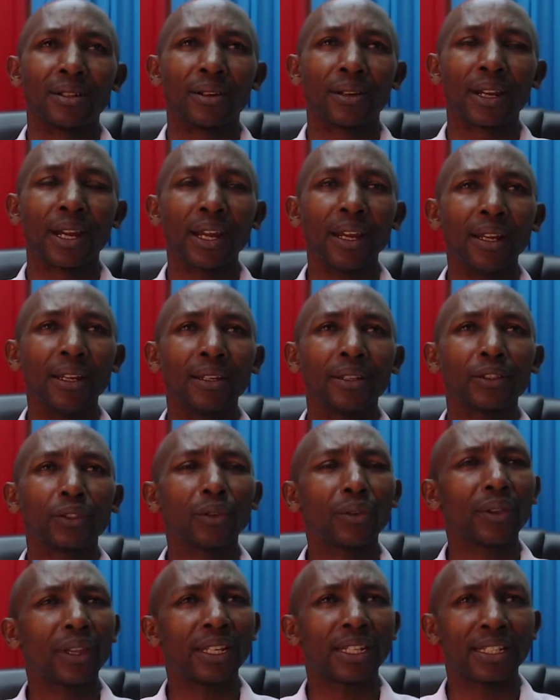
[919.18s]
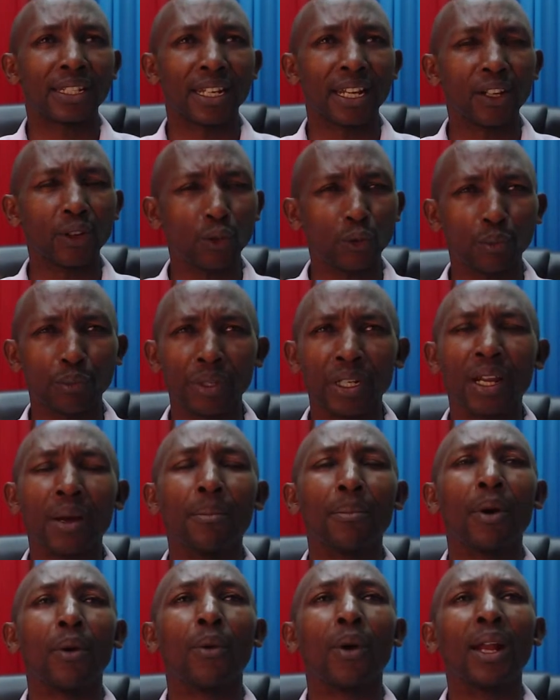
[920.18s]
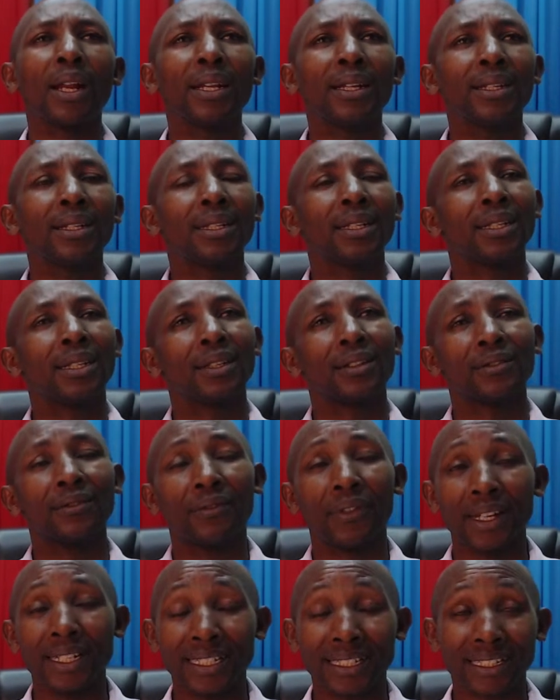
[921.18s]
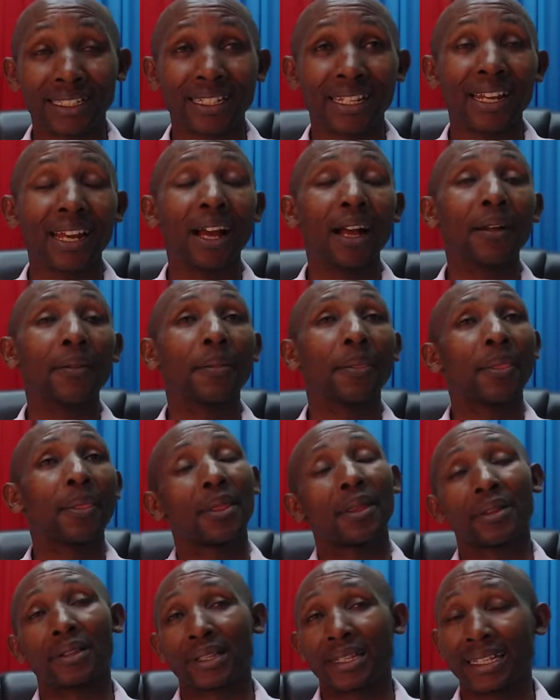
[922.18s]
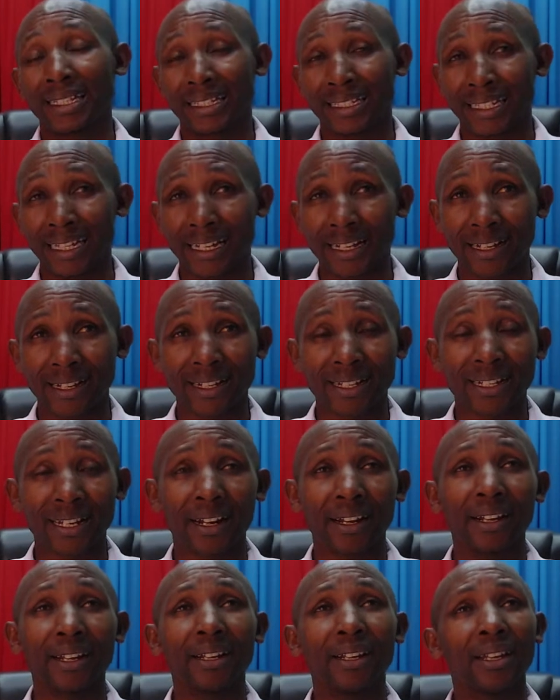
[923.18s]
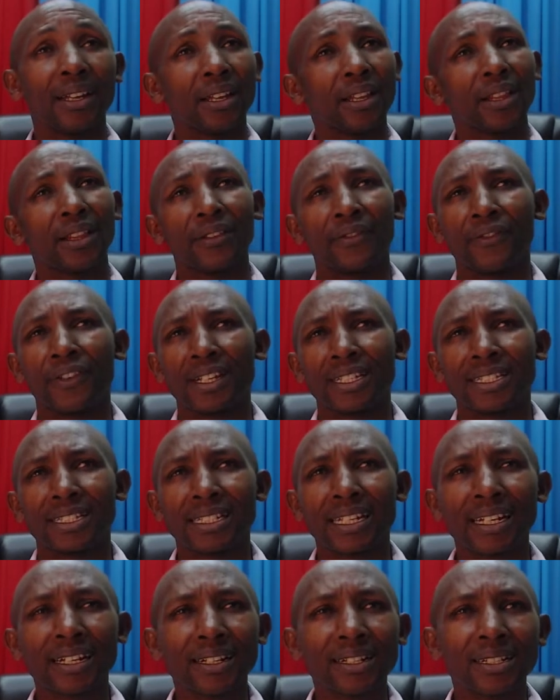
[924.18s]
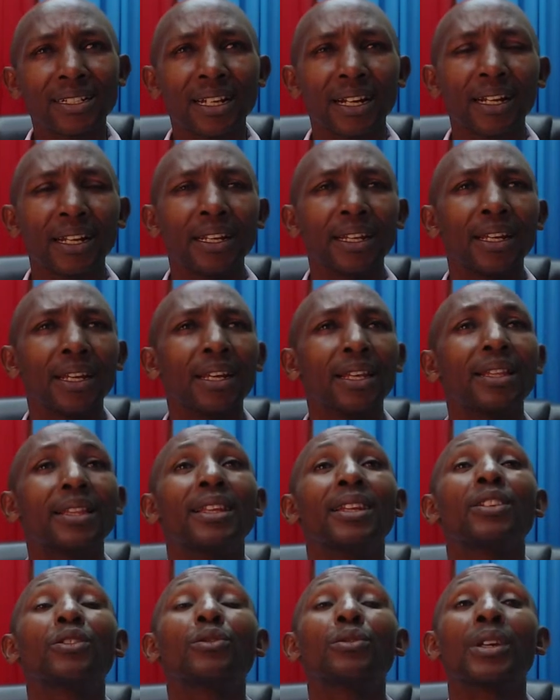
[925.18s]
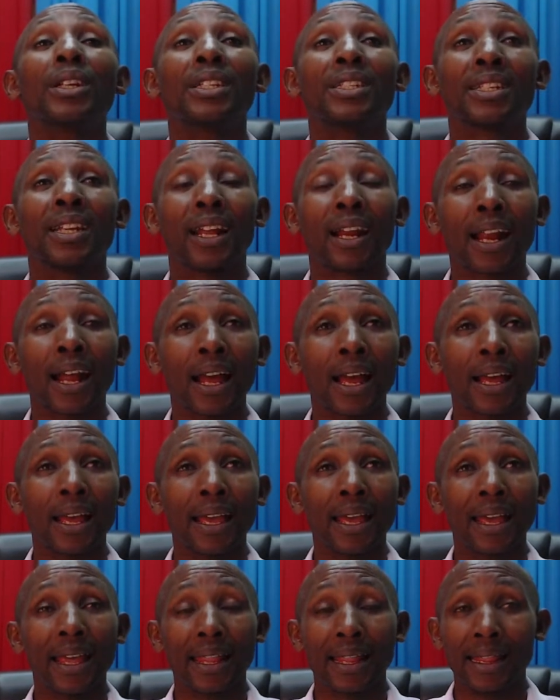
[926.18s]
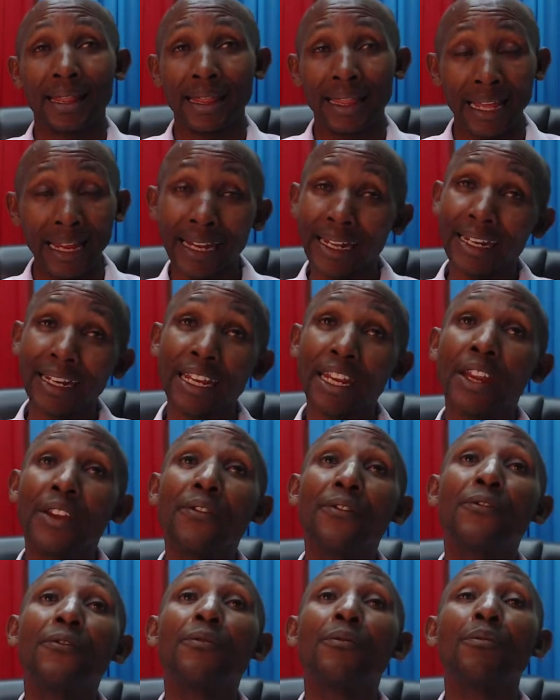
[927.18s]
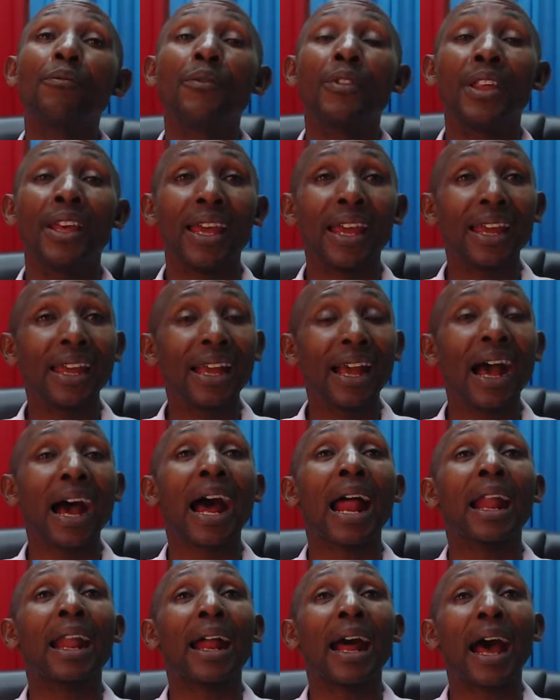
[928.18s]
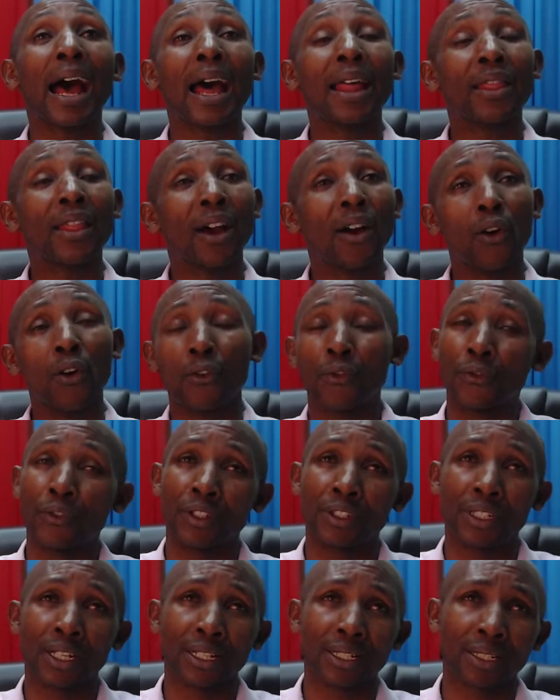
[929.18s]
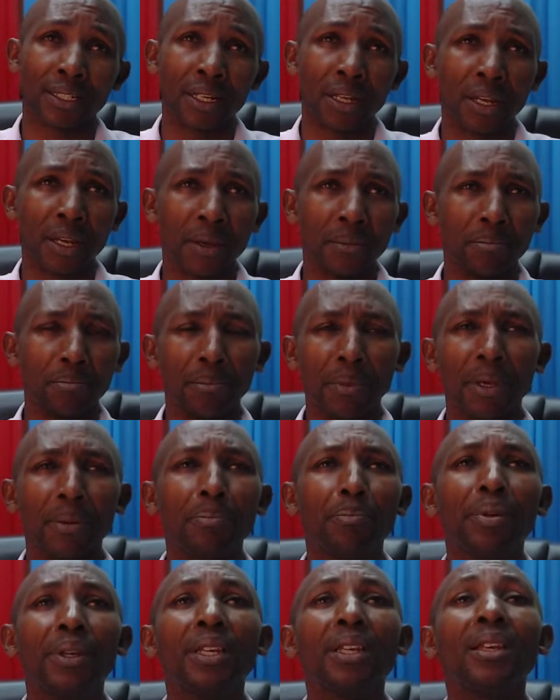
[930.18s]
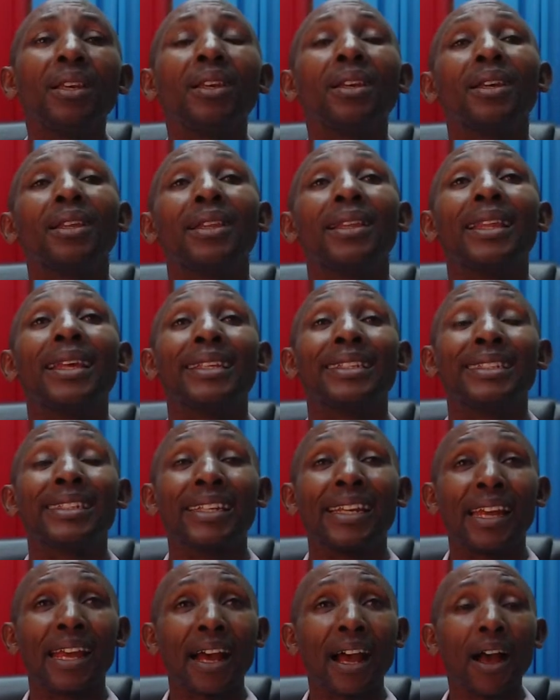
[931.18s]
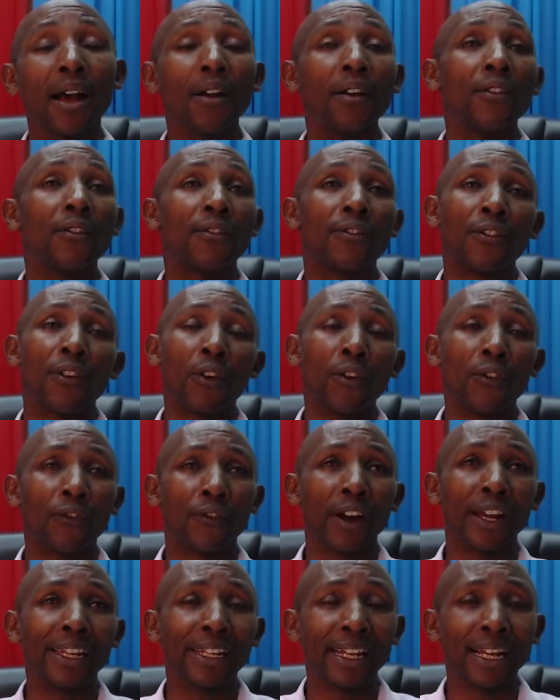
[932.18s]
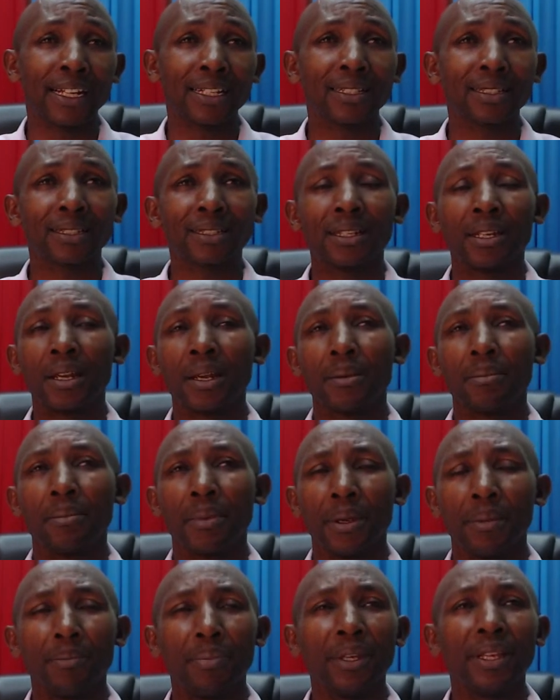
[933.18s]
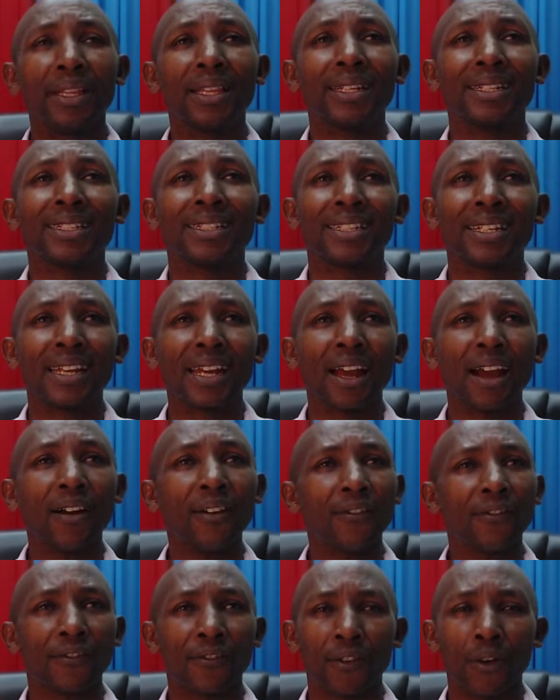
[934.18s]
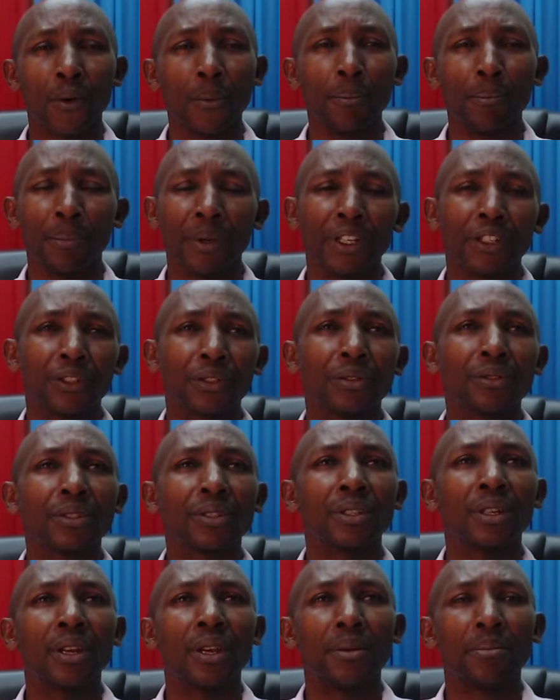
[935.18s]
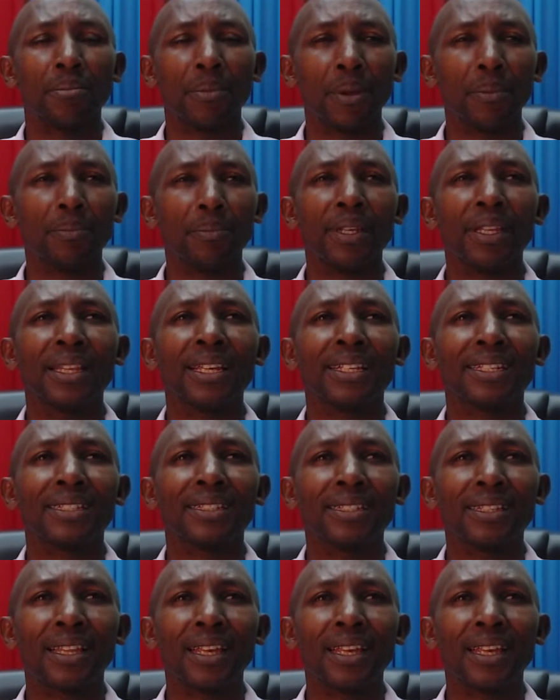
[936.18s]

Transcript: Okay, so the chair should be number one, vice chair, the secretary, the vice secretary, the treasurer. Then if they are other officers, maybe the chair for finance, maybe the chair for missions, maybe the